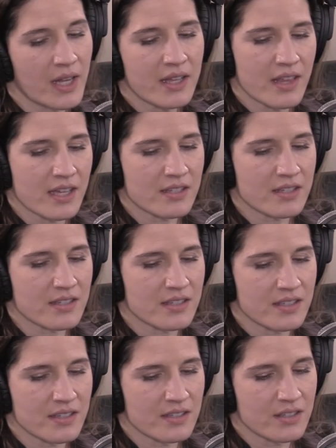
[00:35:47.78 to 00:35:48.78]
Well, that's
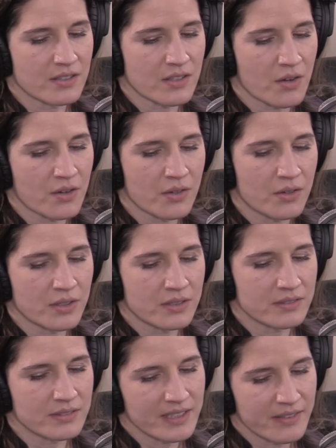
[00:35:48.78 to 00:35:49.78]
so
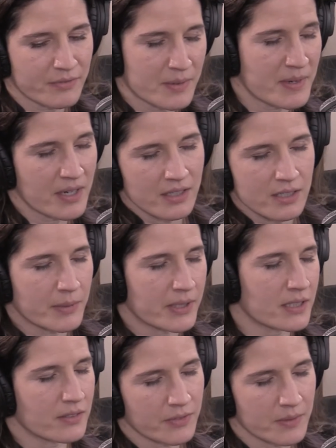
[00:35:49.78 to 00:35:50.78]
from an
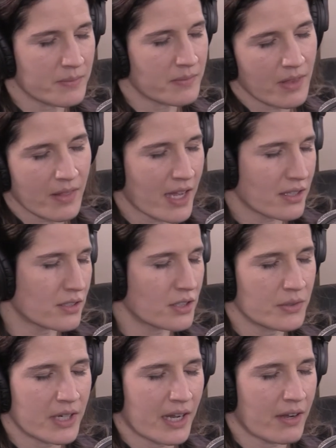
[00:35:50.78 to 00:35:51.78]
experience from the last
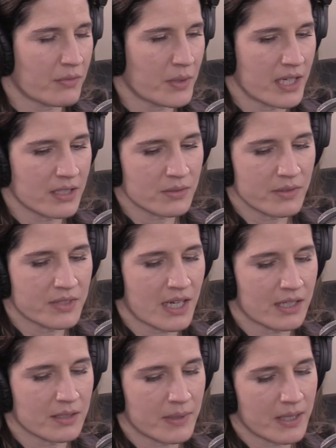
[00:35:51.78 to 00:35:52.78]
2.5 weeks, we've
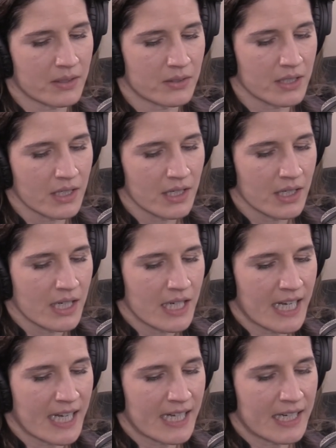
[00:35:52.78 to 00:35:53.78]
talked about
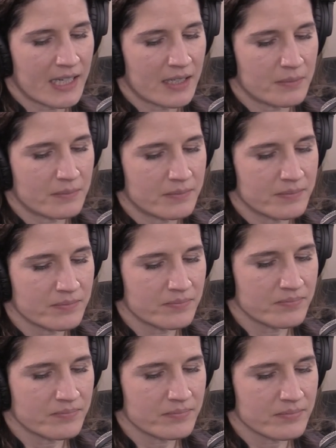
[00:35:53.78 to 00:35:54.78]
kind
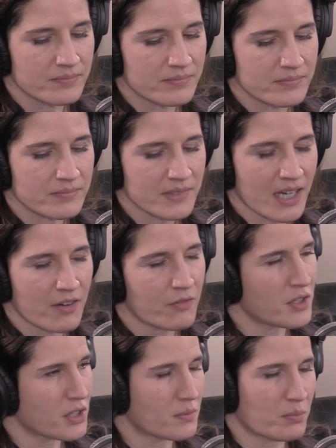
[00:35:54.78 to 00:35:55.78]

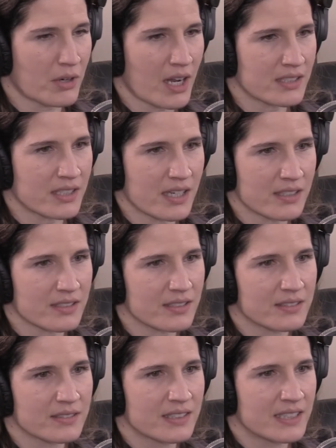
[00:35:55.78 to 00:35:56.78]
of just
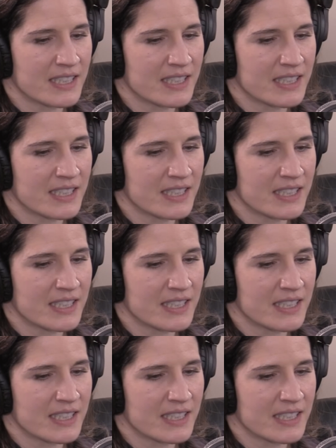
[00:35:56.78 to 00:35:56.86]
process,